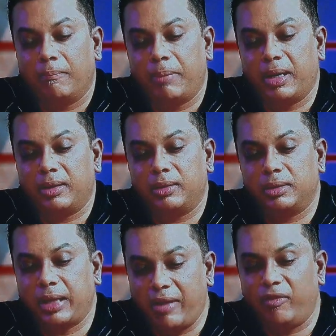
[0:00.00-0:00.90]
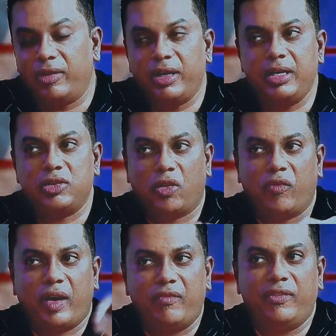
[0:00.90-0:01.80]
But the evergreen
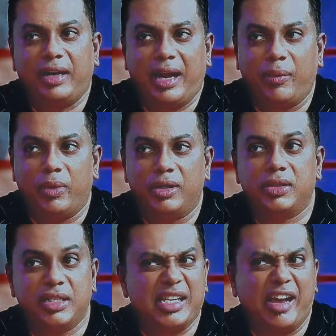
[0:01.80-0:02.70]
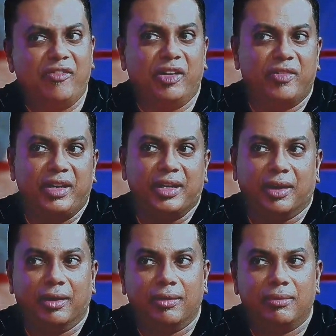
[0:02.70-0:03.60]
of every language is
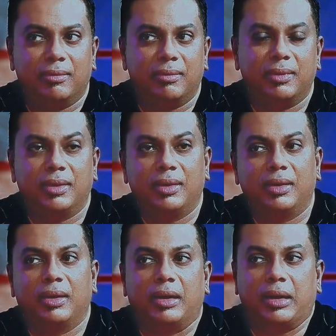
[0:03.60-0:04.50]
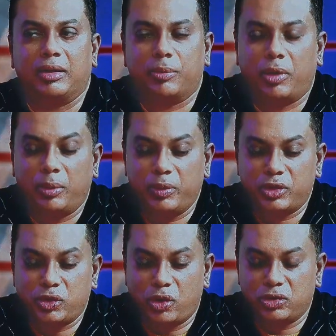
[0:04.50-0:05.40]
evergreen. Now the problem
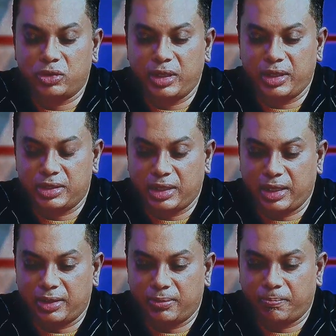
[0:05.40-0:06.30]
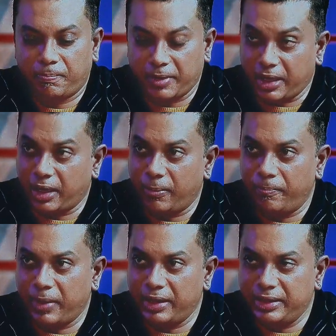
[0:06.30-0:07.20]
with songs today is like they
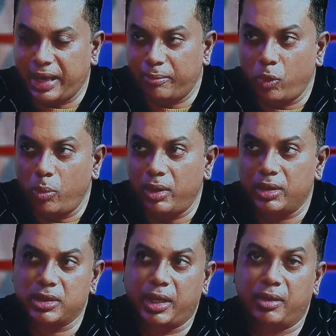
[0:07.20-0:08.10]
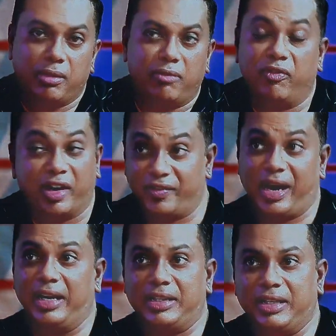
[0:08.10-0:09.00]
come at that moment. It's like
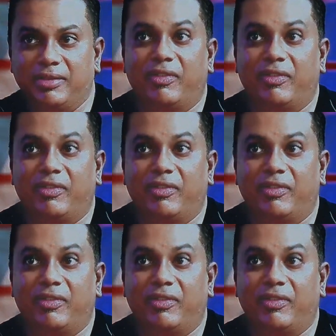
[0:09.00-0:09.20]
virality.